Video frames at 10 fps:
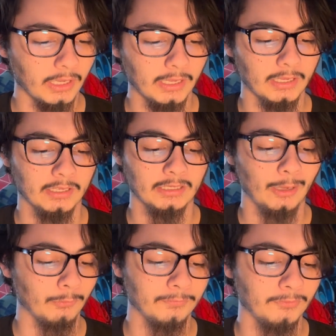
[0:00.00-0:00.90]
And I
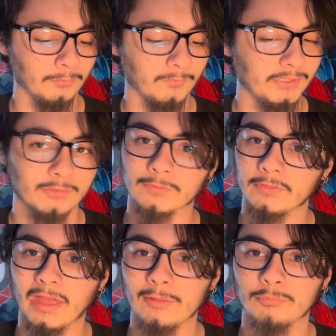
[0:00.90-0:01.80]
will film a video for
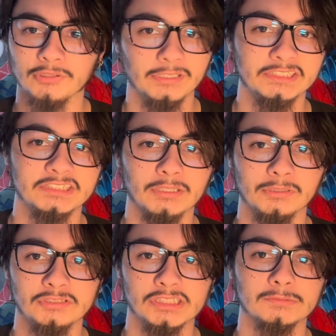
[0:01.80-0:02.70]
that, but this is
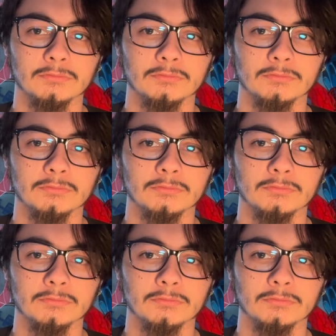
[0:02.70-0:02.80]
only just for